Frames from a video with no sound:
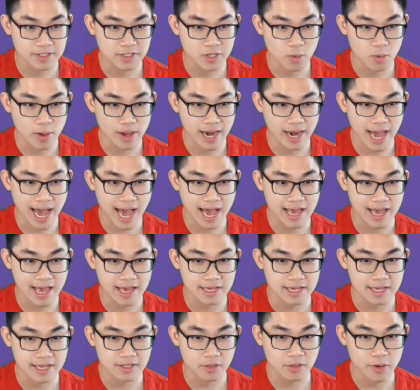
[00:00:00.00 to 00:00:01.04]
So when I
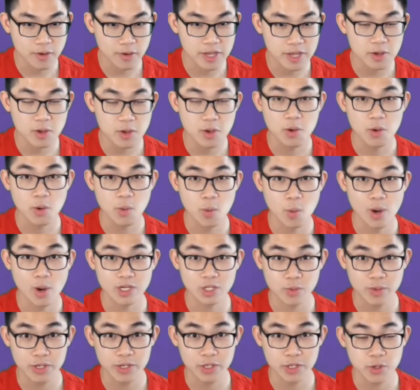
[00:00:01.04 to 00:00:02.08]
is 3, what
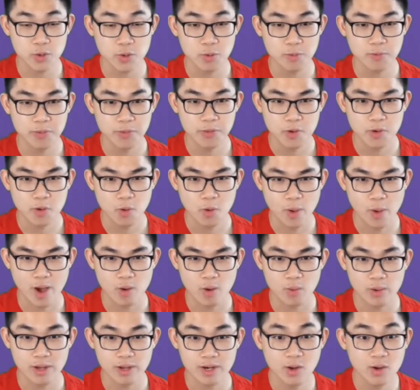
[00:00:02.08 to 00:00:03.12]
do? Well,
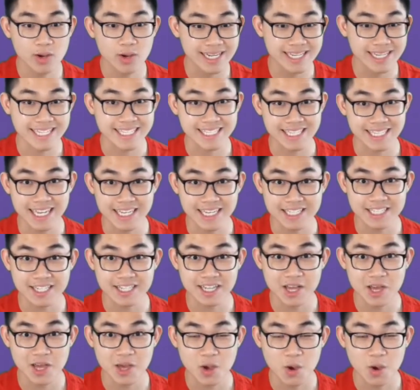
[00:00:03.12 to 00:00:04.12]
we look at this list.